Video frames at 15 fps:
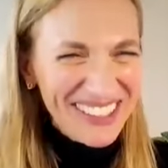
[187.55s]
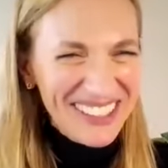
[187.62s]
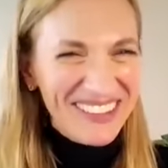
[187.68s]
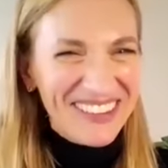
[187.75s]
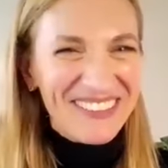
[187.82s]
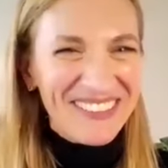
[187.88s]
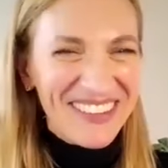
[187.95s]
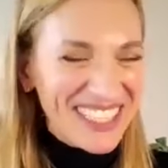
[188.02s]
You
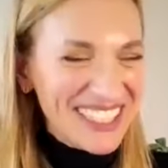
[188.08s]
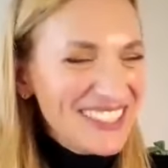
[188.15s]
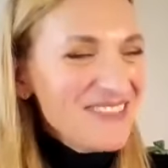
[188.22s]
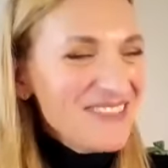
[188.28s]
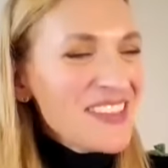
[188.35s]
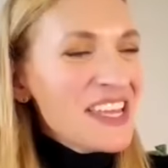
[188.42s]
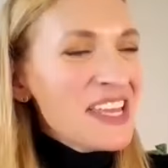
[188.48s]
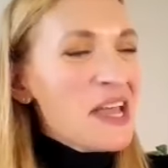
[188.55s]
know what I mean?
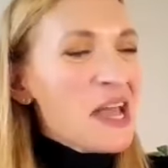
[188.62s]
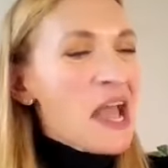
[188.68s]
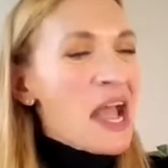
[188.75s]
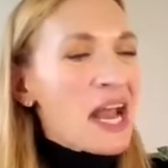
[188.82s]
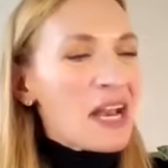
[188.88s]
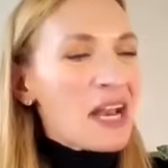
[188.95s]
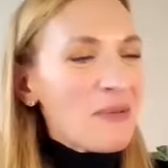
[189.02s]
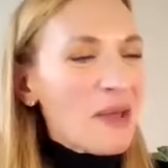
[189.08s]

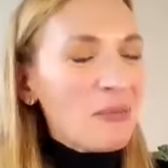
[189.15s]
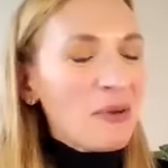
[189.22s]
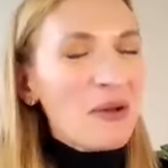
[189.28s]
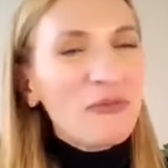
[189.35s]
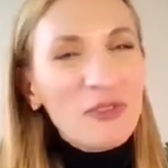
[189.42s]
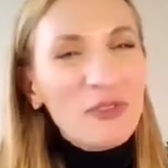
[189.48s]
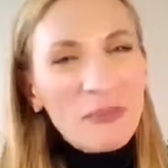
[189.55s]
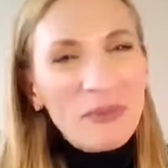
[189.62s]
And I remember
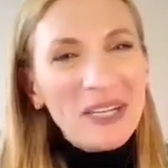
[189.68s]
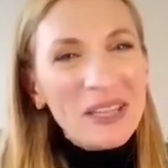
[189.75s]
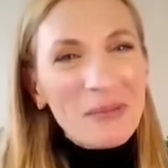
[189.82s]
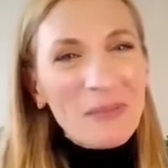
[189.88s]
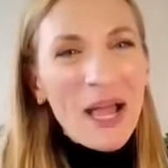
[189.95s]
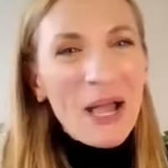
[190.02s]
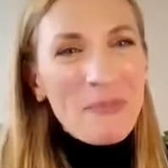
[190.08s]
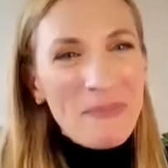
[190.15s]
I'm flipping in the
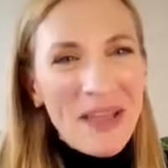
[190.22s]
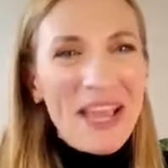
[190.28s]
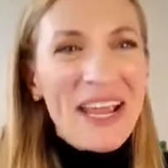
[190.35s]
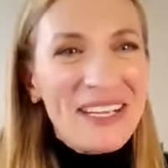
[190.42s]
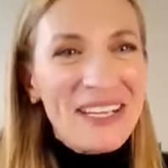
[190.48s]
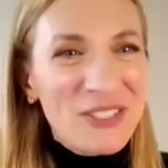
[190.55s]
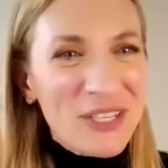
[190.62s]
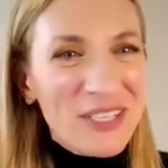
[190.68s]
back
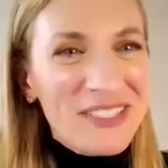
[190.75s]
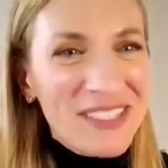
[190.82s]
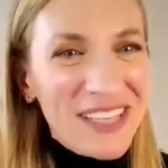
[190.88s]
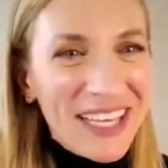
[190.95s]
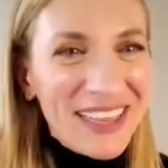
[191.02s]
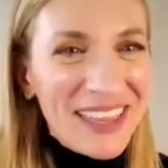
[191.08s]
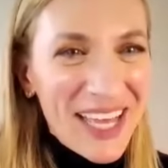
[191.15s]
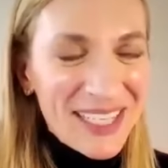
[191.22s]
page cuz
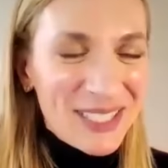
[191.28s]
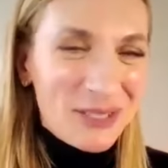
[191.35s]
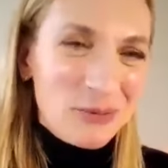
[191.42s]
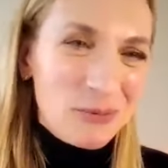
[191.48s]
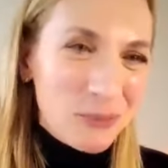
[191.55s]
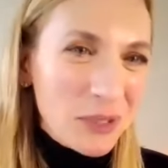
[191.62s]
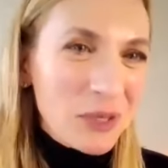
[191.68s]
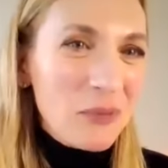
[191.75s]
like that's
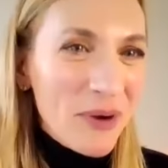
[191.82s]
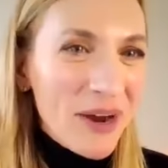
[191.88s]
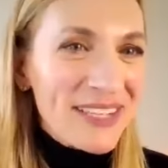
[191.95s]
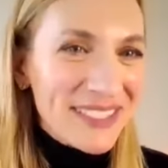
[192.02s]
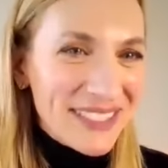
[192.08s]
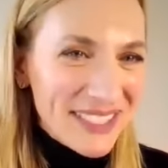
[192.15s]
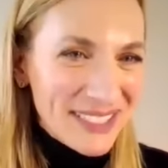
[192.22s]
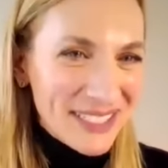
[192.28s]
where the
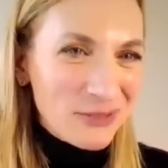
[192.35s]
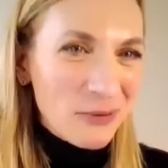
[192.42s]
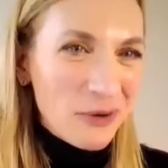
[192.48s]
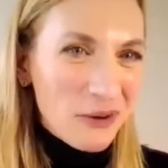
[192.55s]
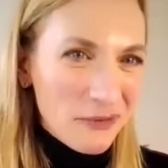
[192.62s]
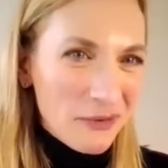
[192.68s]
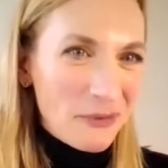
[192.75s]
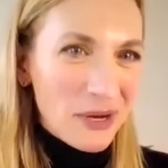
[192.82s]
price is. It's where
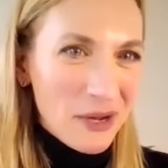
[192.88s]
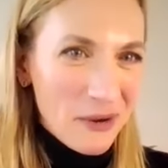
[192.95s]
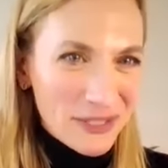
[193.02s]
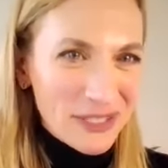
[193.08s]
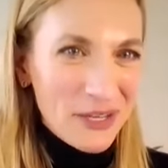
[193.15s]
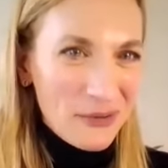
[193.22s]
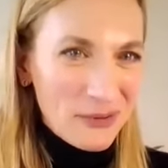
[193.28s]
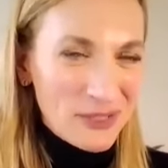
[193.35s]
everyone
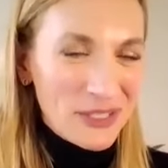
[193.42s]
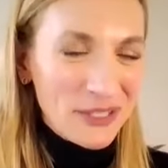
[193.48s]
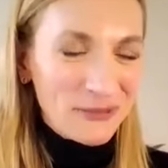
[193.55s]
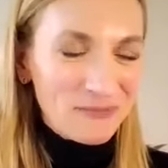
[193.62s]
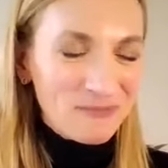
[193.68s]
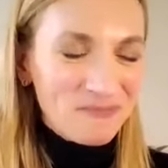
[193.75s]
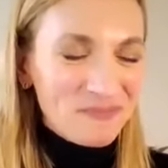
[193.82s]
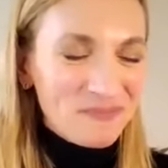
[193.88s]
always goes
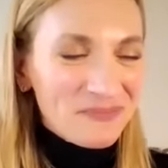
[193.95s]
to.